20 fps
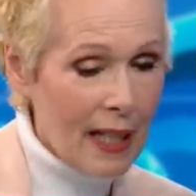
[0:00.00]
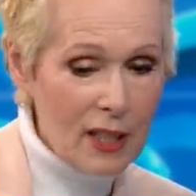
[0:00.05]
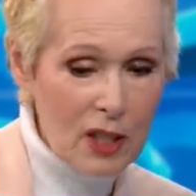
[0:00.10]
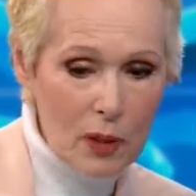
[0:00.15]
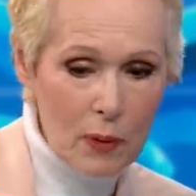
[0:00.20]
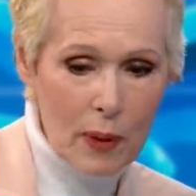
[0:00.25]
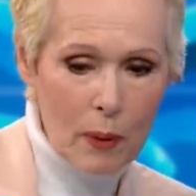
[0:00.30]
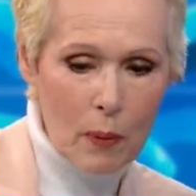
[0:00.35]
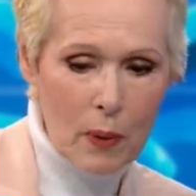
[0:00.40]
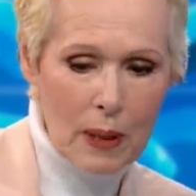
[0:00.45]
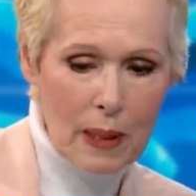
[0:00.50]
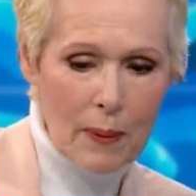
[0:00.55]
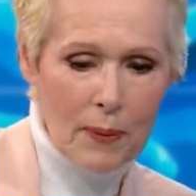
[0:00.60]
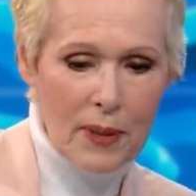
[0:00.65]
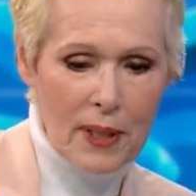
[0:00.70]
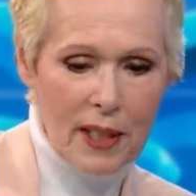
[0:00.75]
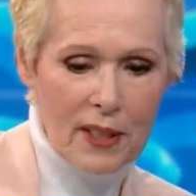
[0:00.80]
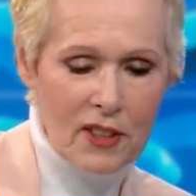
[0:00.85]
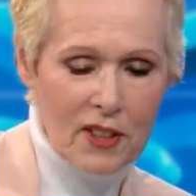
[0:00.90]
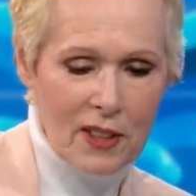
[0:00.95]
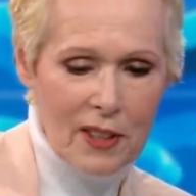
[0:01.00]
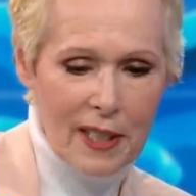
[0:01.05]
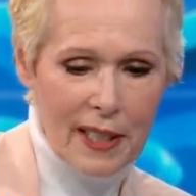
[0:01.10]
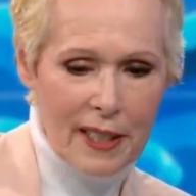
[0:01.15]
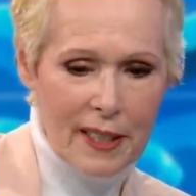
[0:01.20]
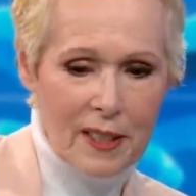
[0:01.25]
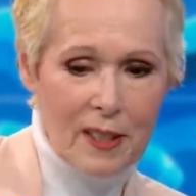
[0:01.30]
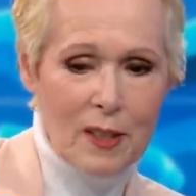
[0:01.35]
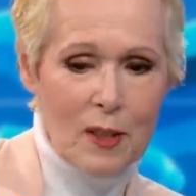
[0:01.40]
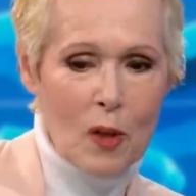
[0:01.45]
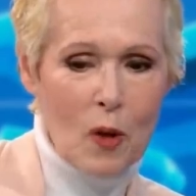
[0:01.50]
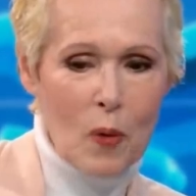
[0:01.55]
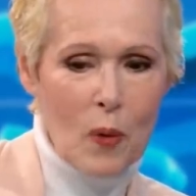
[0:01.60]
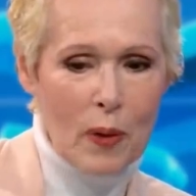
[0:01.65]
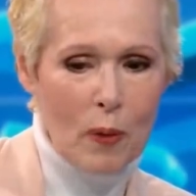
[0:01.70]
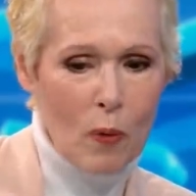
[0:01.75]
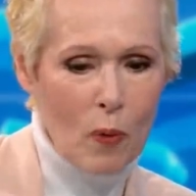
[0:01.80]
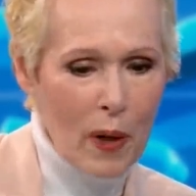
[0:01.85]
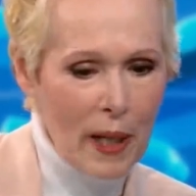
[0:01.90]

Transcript: And so we went up the escalator. We